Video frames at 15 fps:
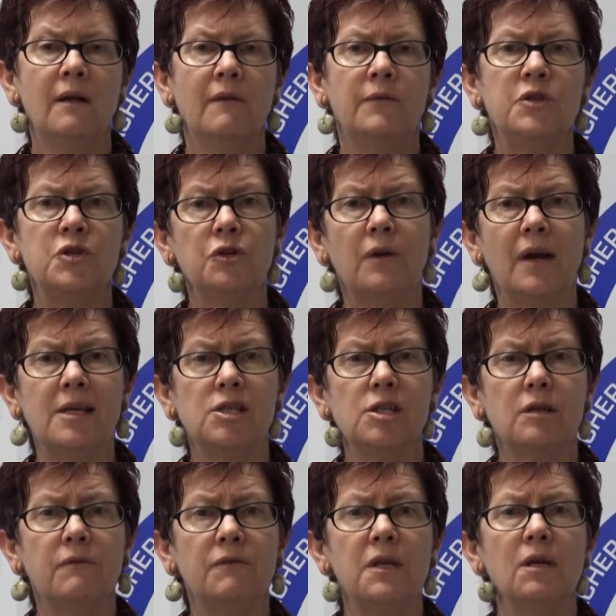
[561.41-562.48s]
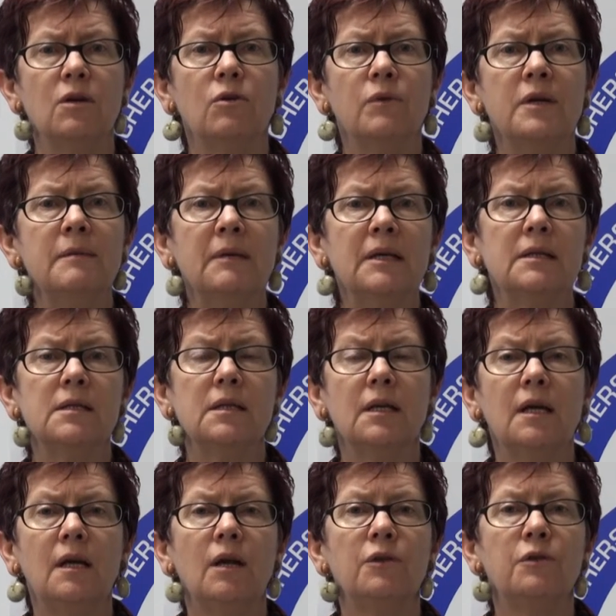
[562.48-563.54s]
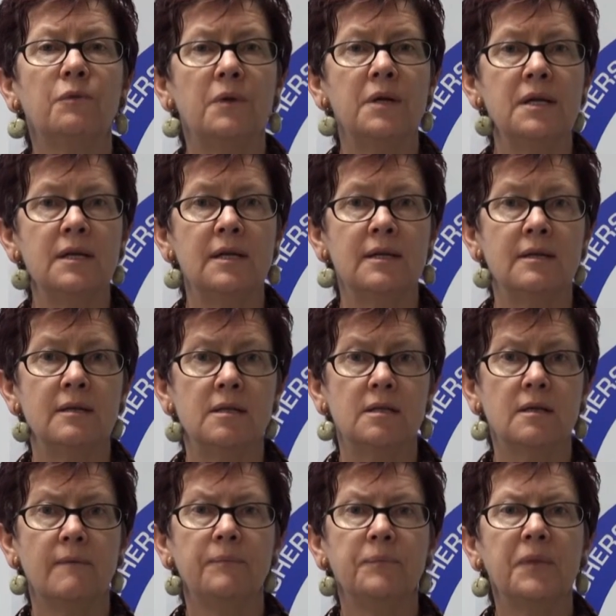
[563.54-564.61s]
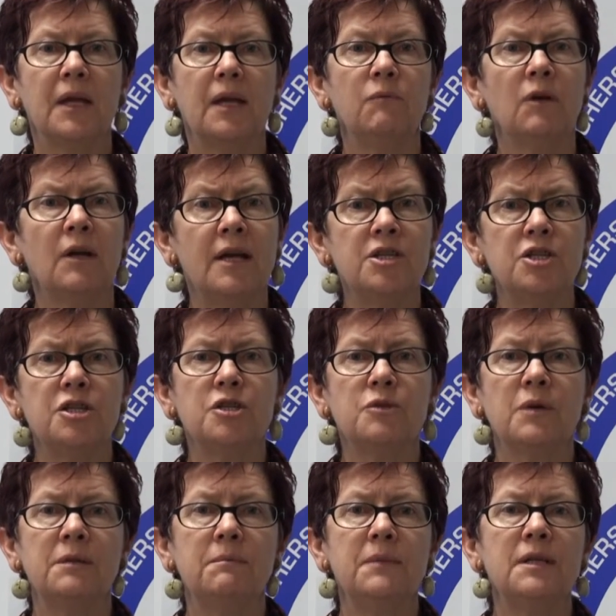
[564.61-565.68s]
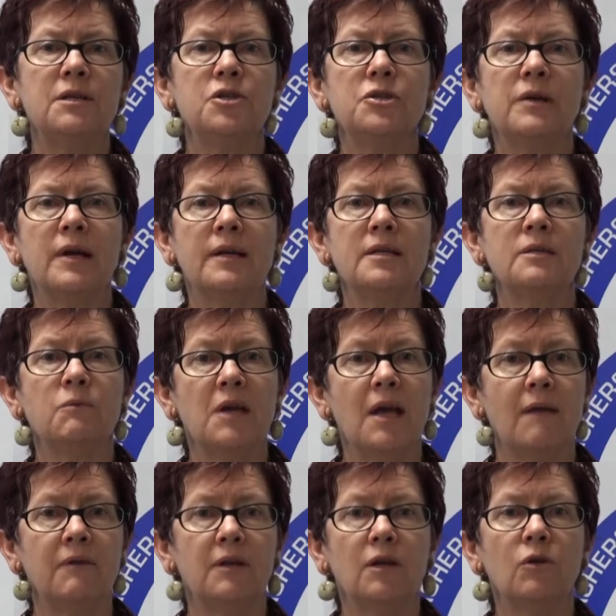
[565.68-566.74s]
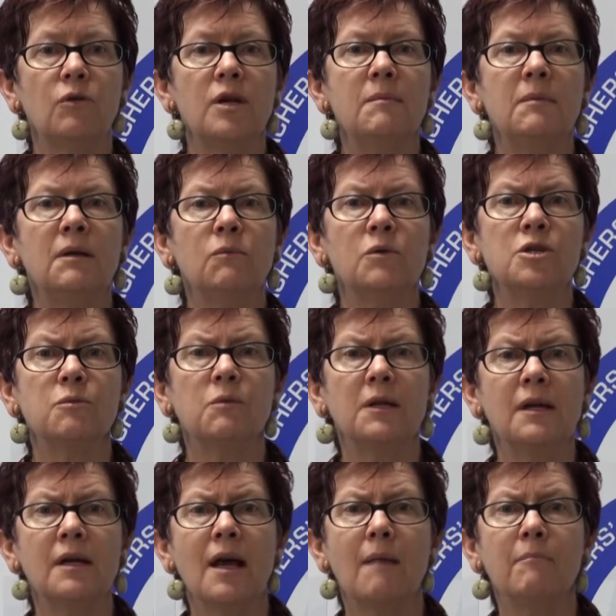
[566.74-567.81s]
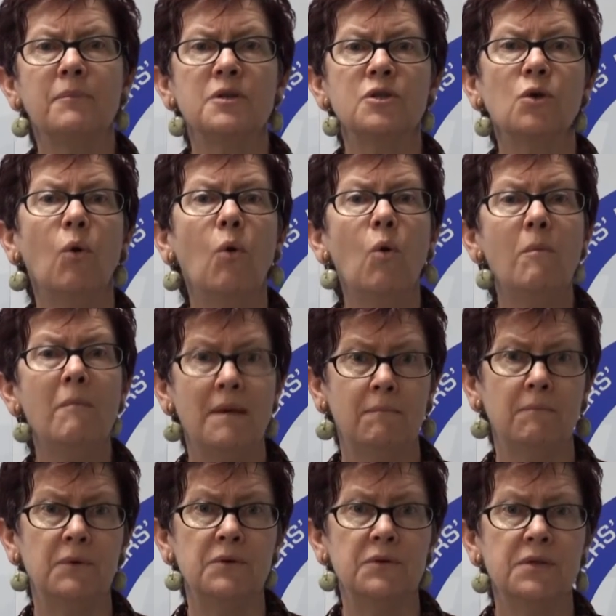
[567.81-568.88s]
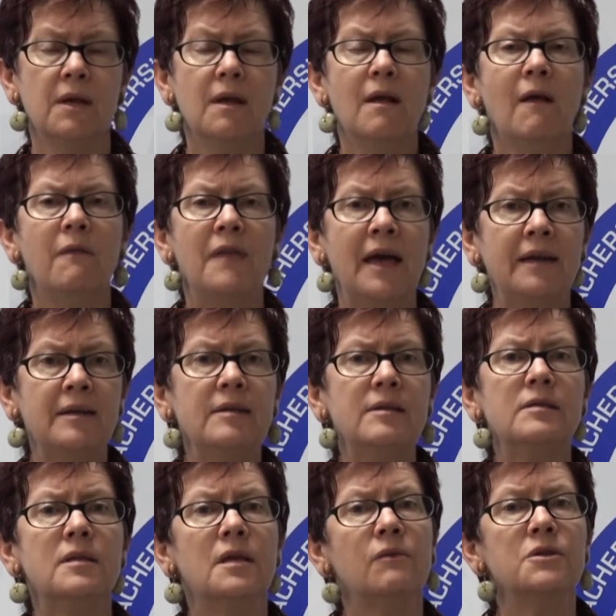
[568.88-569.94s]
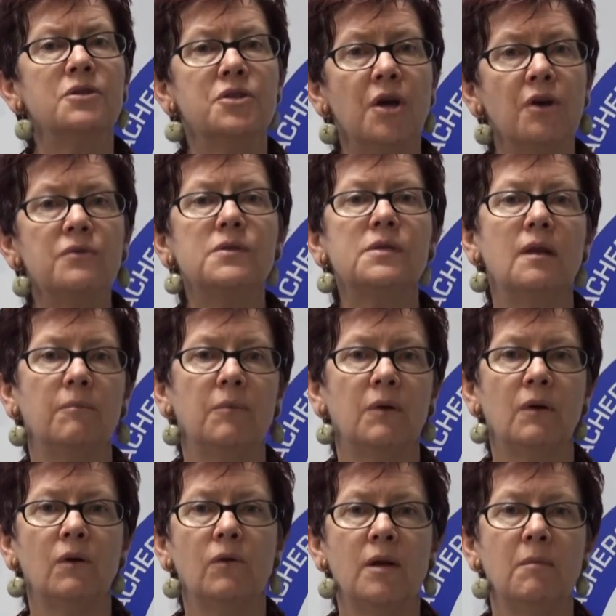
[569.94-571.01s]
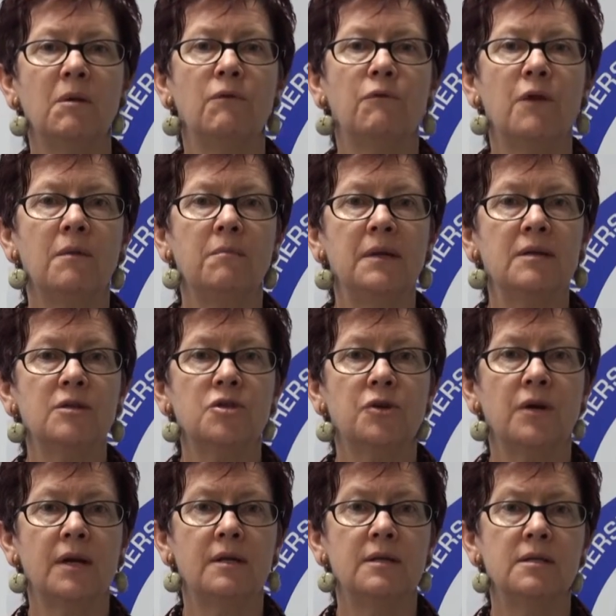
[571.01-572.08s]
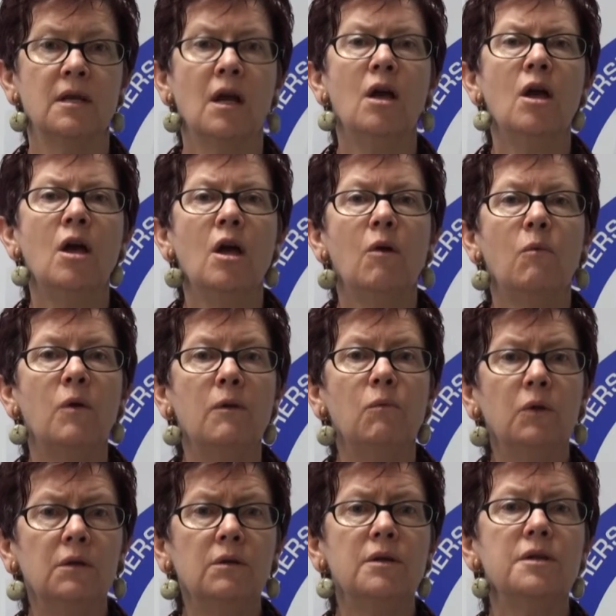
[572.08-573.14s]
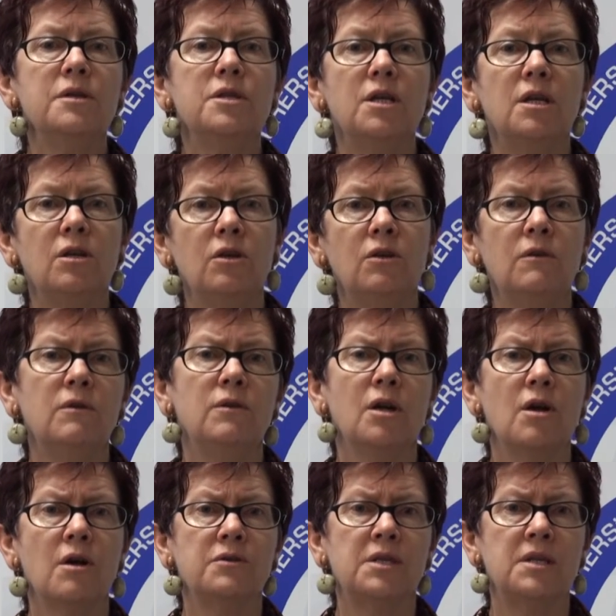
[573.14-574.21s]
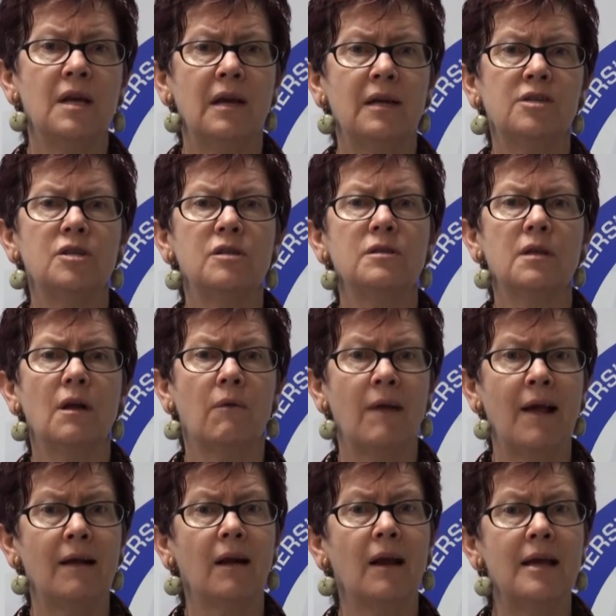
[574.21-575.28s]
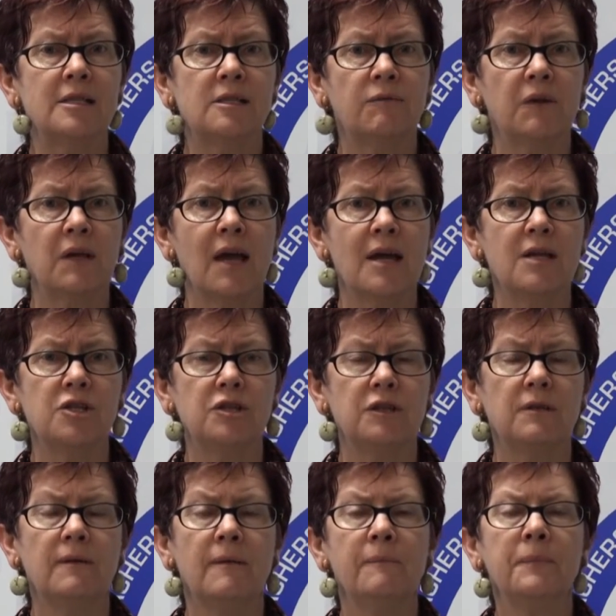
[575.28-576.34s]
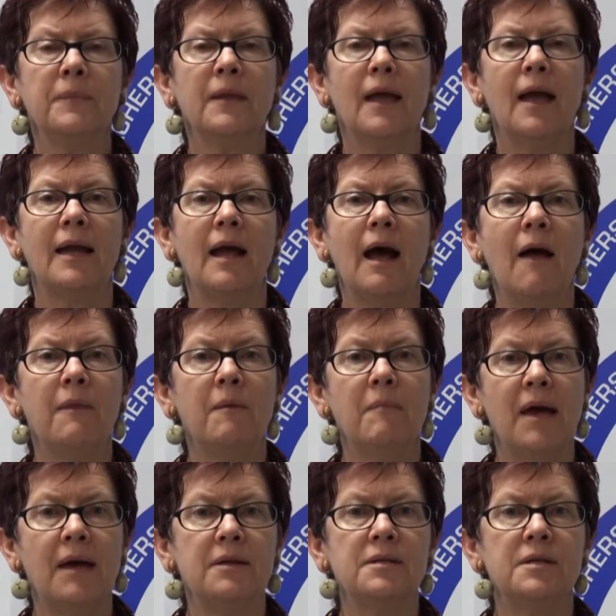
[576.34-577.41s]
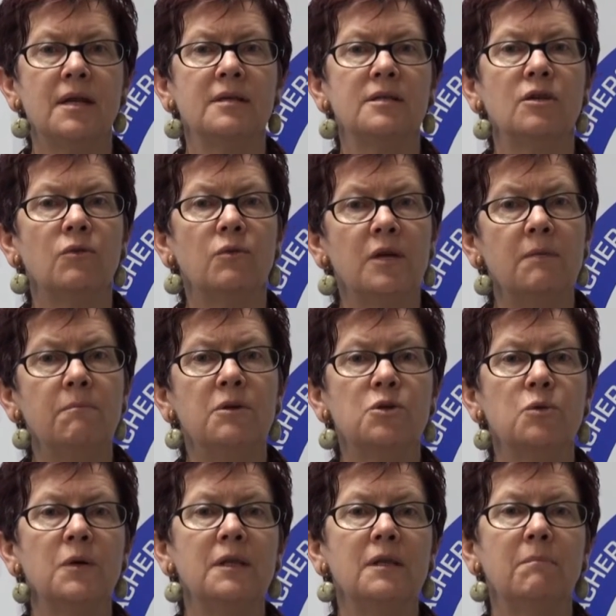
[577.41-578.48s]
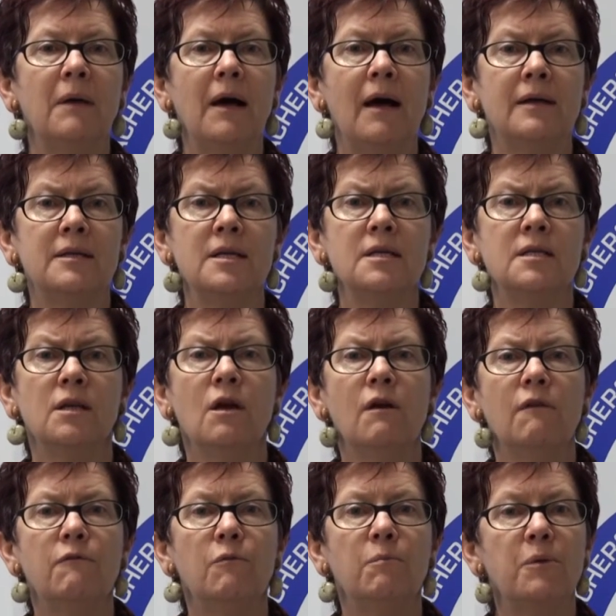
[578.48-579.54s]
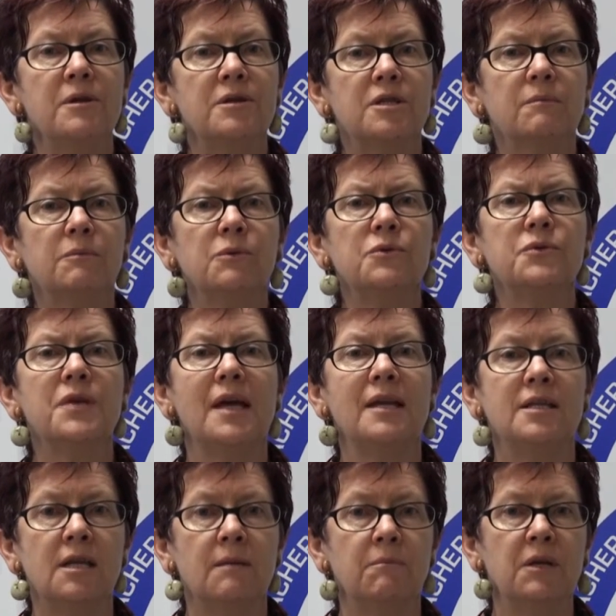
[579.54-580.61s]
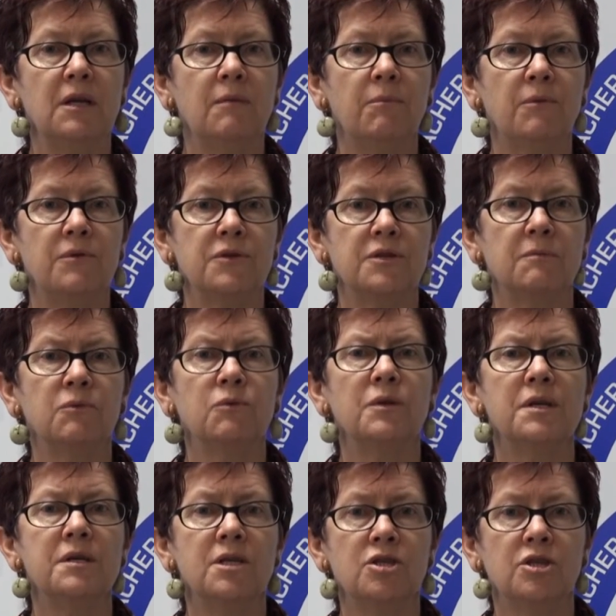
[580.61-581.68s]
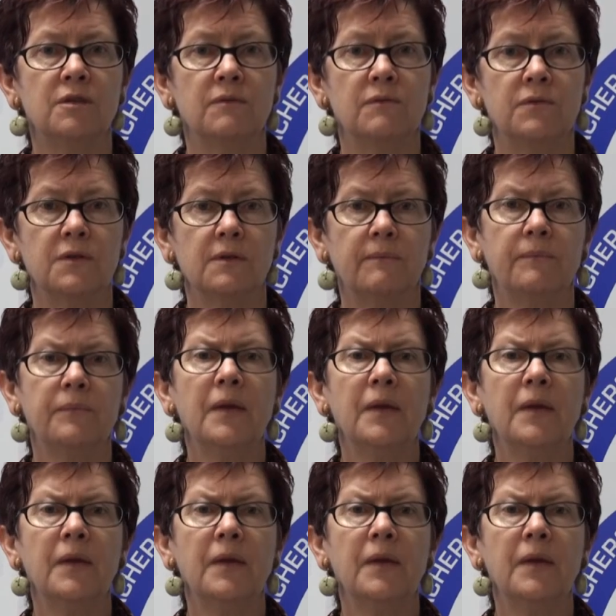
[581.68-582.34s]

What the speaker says: The duration of the agreement, 3 years. In relation to administrators, we have an agreement which will encompass all members. That is, there is no separate agreement for administrators. We will continue negotiations around classification and other matters as agreed between the parties for principals and deputy principal conditions.